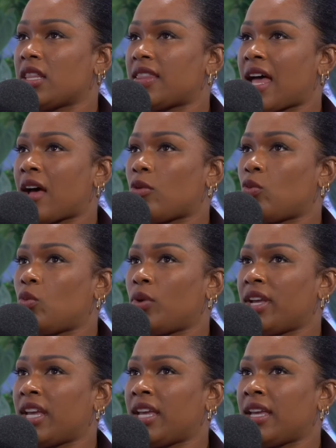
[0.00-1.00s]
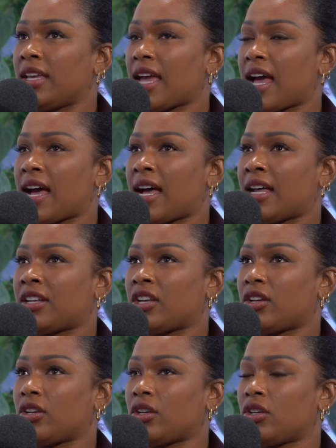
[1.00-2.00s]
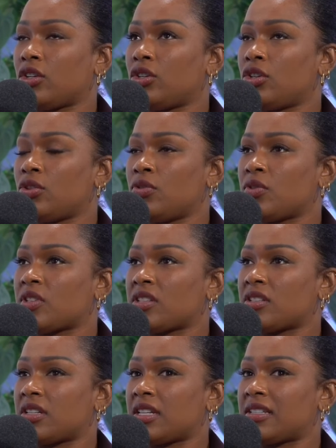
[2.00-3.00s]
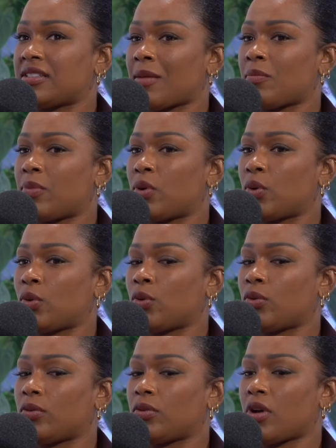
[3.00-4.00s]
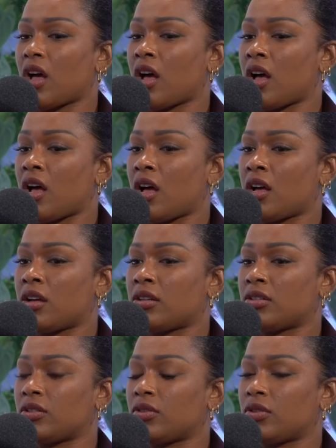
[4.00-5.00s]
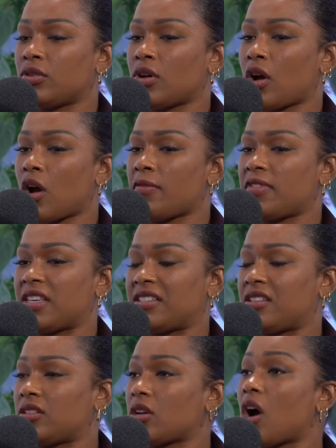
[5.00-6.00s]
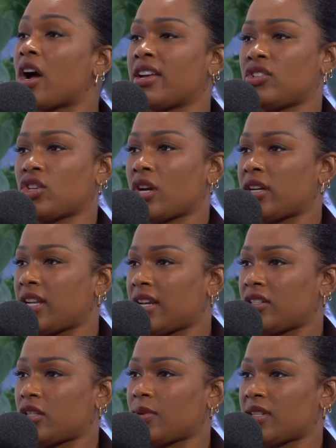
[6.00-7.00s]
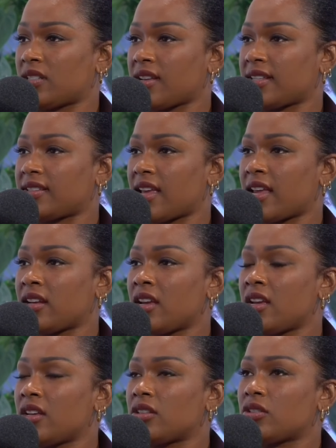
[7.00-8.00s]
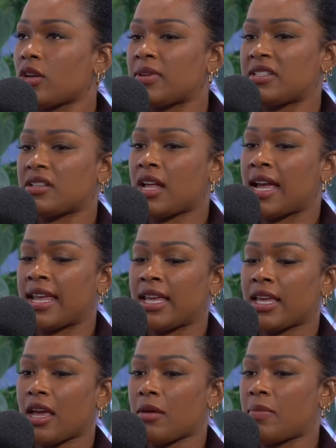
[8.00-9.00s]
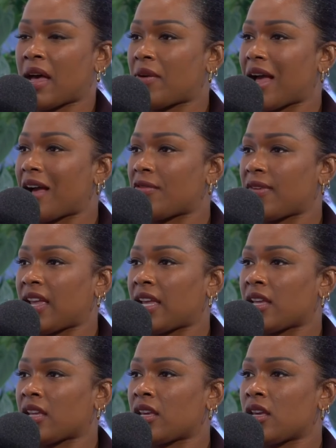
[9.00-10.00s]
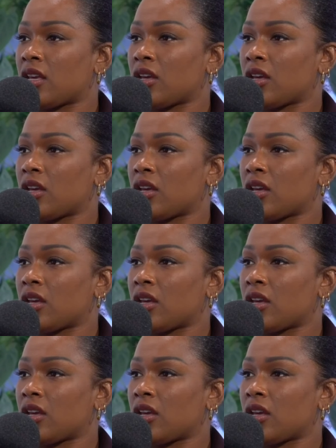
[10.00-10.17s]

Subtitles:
that we can use as an example of this entire journey end to end, as I said. So it's like about having